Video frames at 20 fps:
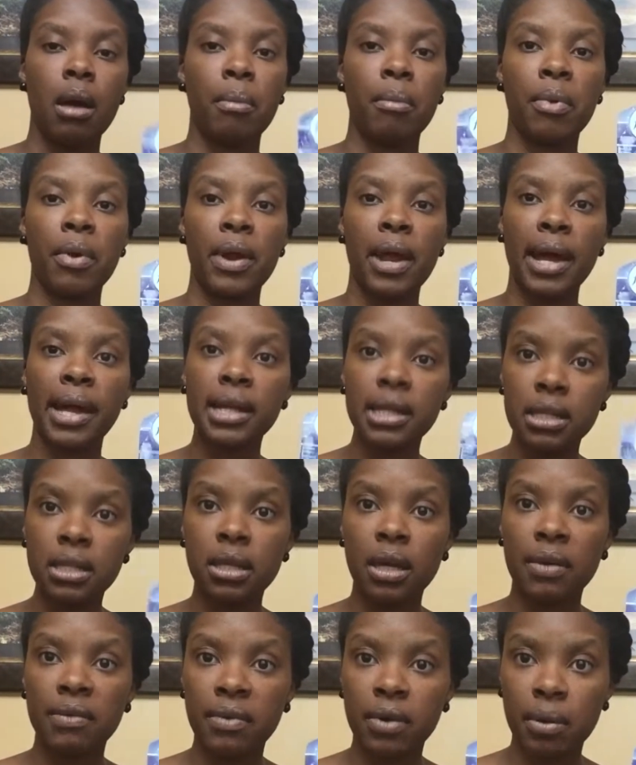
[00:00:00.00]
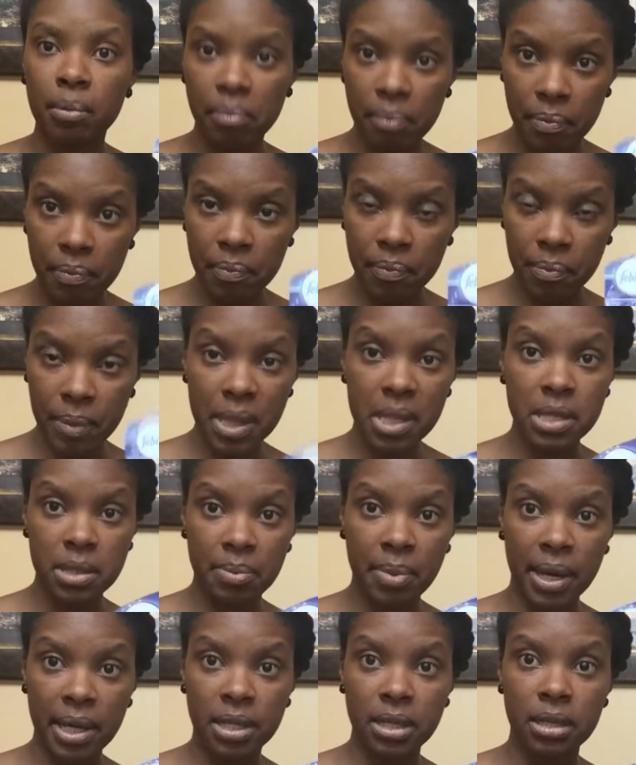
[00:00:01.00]
but I can say for big
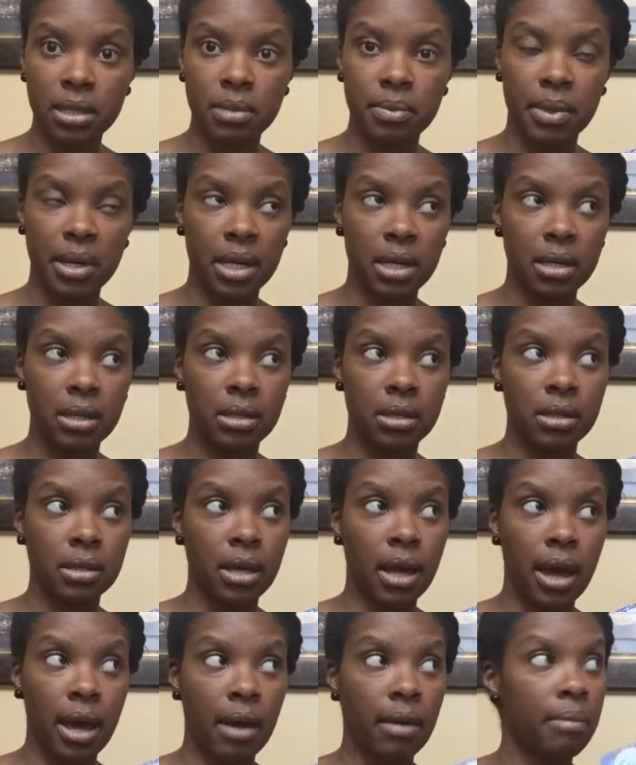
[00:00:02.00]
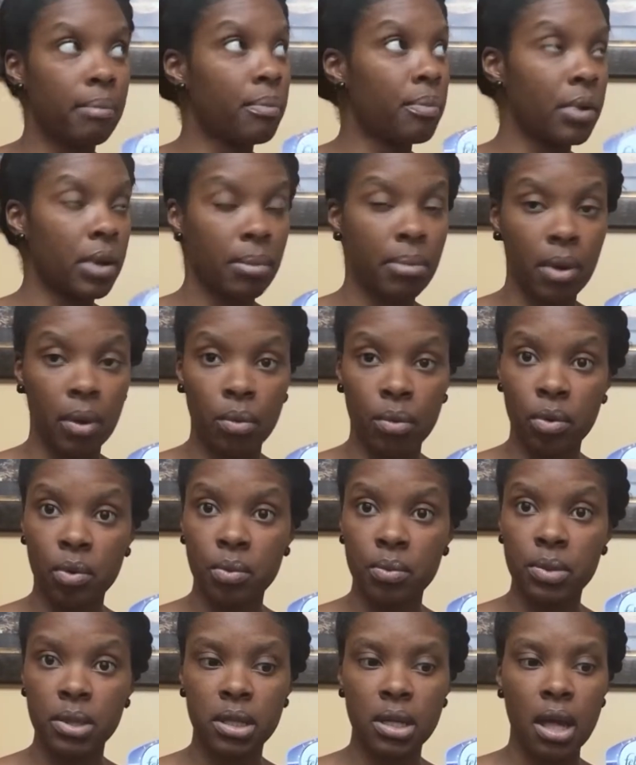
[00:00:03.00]
spaces because I have pretty big
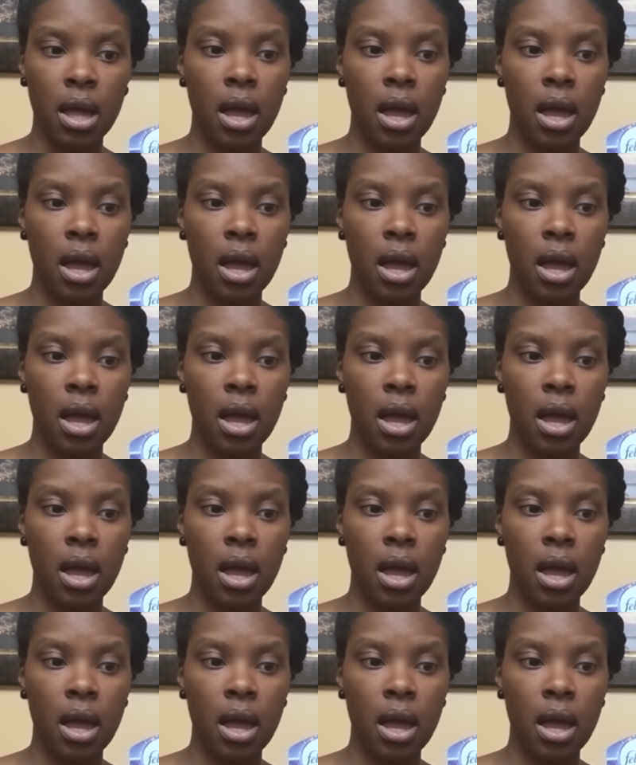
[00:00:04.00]
rooms,